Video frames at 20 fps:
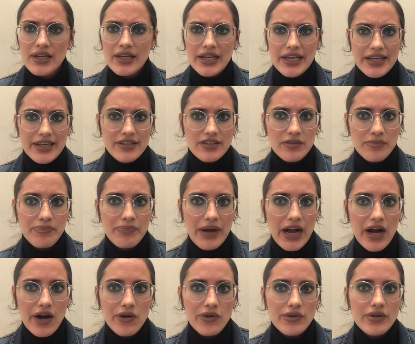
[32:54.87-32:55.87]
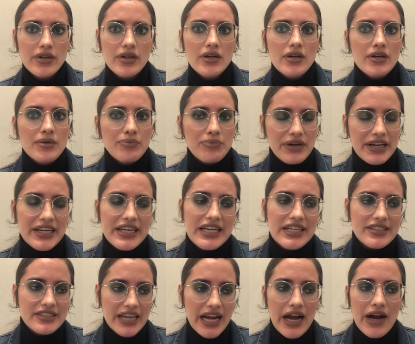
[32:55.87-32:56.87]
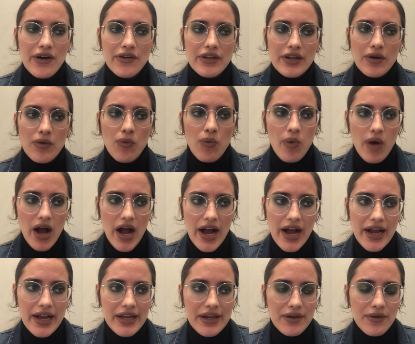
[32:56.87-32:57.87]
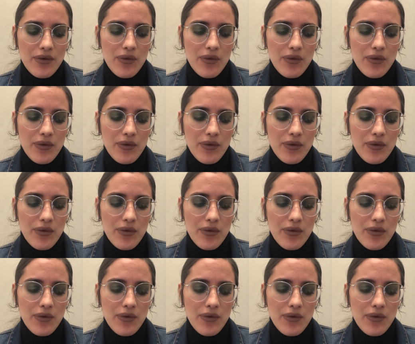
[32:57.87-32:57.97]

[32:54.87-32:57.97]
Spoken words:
It is about breaking down like why